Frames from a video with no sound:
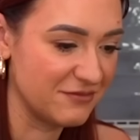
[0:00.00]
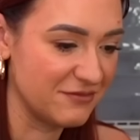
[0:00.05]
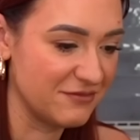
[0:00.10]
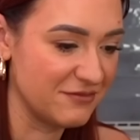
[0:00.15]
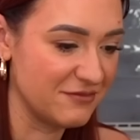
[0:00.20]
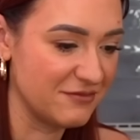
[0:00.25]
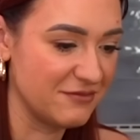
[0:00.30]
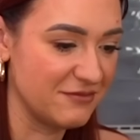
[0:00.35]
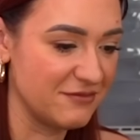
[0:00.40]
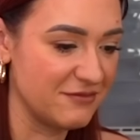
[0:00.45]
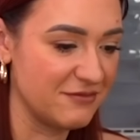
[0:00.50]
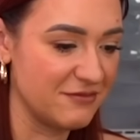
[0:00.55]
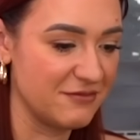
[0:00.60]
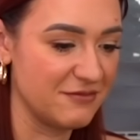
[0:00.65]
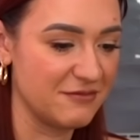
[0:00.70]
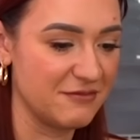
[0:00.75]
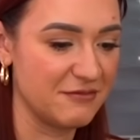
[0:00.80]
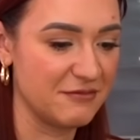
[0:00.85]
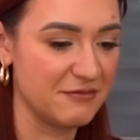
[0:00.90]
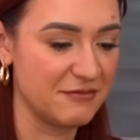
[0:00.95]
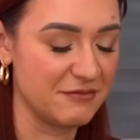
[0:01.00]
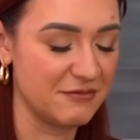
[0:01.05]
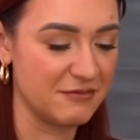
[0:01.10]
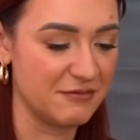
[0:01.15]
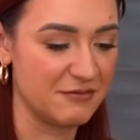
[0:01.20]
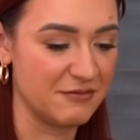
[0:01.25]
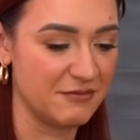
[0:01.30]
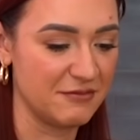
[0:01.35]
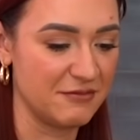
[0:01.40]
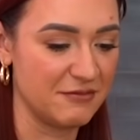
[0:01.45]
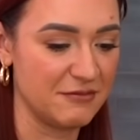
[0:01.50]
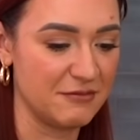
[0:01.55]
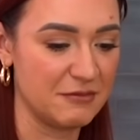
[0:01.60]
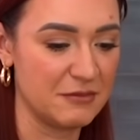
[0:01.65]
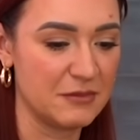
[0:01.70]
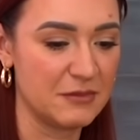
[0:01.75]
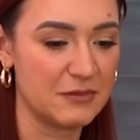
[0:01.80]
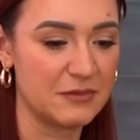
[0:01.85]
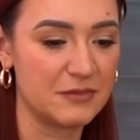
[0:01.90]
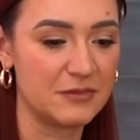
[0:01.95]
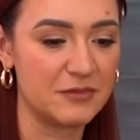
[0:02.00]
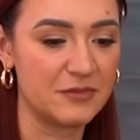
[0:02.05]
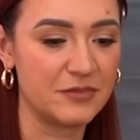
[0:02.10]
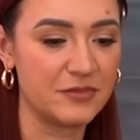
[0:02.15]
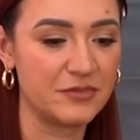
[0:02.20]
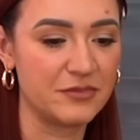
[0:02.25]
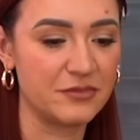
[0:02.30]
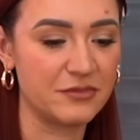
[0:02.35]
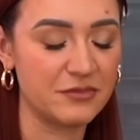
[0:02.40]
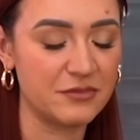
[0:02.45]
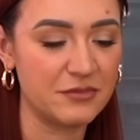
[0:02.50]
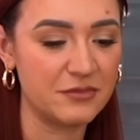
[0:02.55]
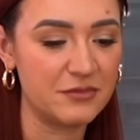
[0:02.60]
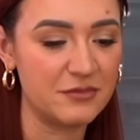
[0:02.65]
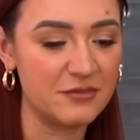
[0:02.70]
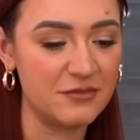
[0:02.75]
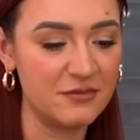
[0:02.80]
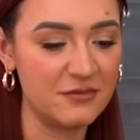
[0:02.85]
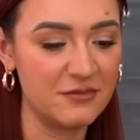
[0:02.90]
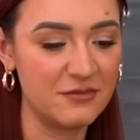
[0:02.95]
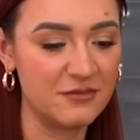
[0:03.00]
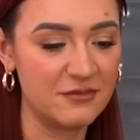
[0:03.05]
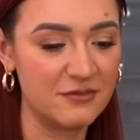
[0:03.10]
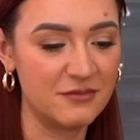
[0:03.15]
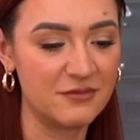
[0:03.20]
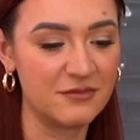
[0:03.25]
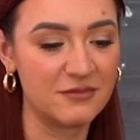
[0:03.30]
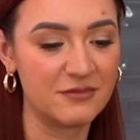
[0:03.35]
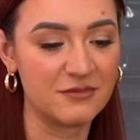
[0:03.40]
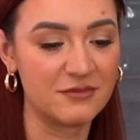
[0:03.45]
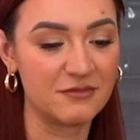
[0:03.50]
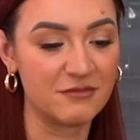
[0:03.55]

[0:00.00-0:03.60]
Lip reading: (not speaking)